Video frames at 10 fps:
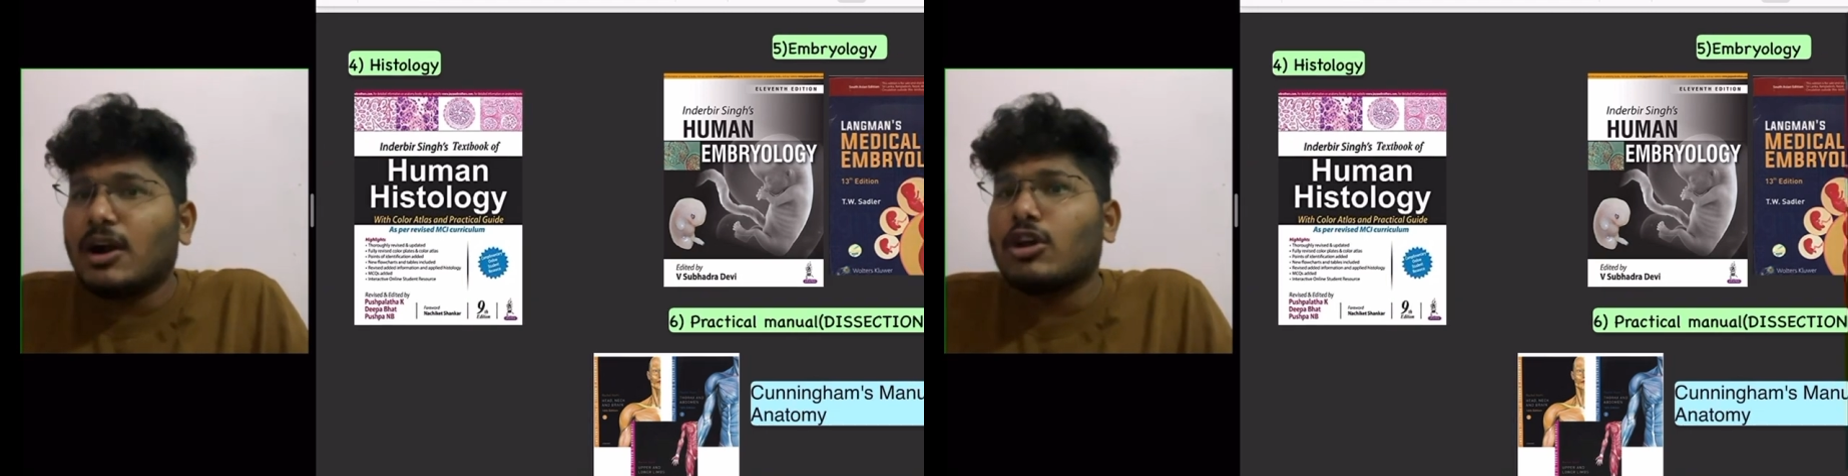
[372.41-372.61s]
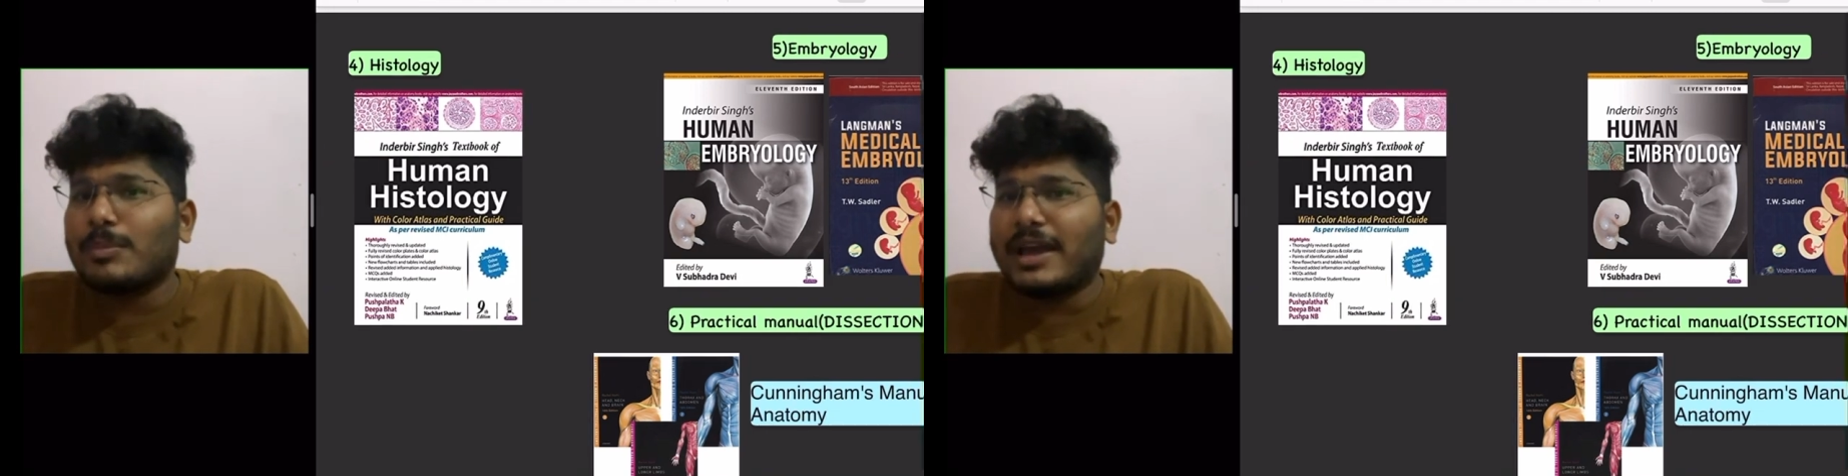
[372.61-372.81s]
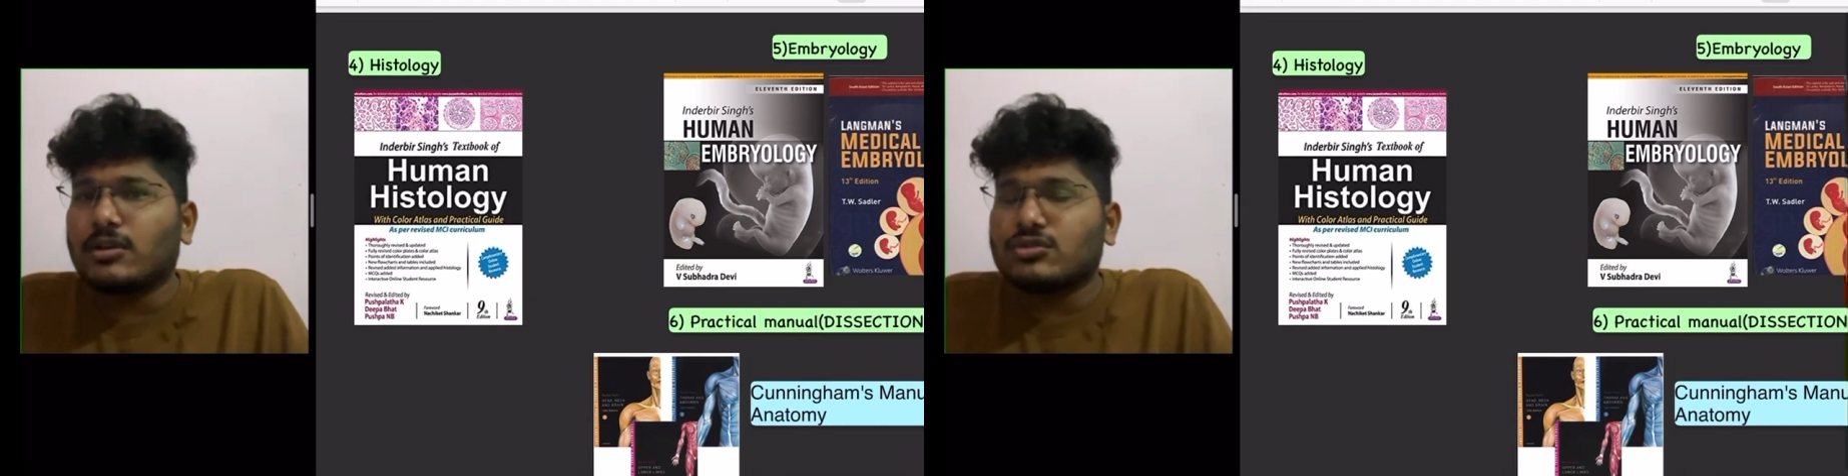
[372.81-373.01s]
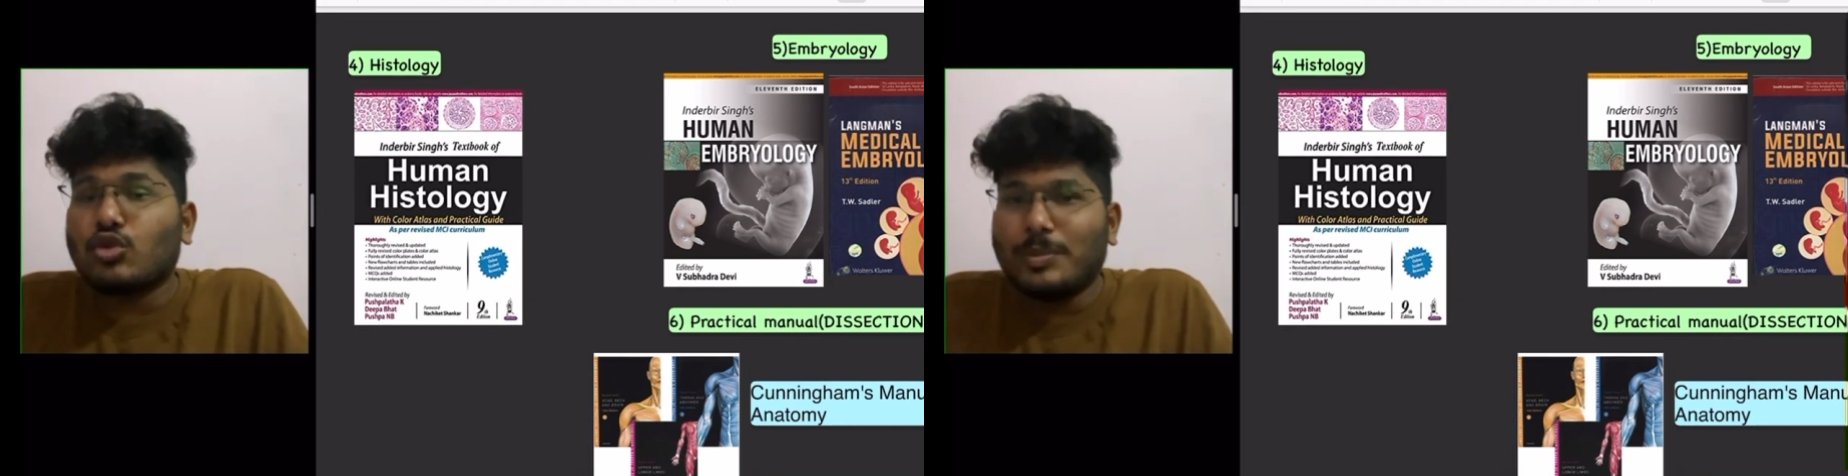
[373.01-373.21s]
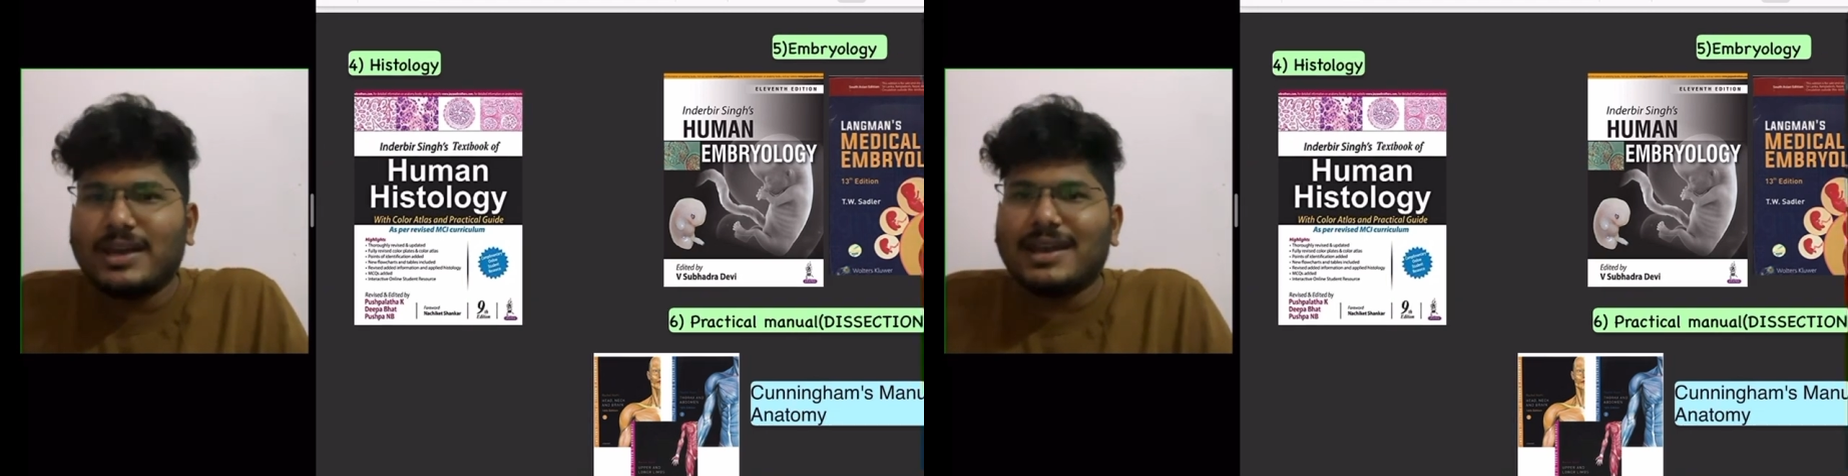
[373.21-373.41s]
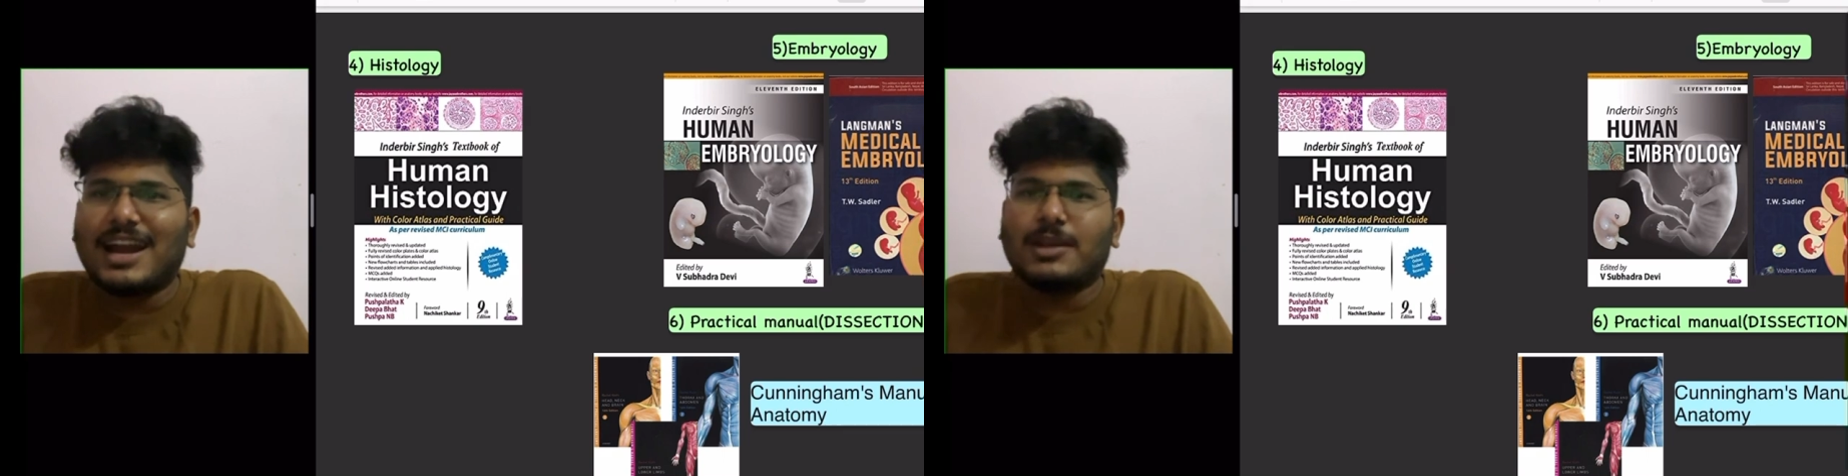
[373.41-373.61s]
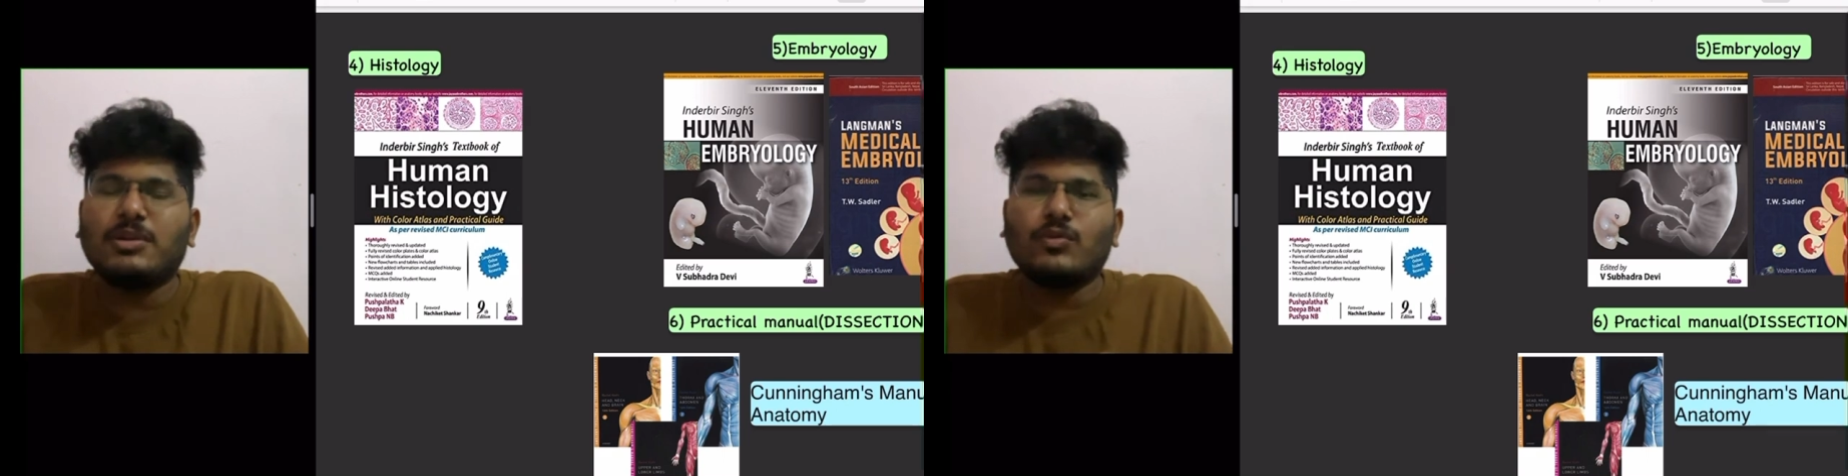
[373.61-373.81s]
or microscopic anatomy,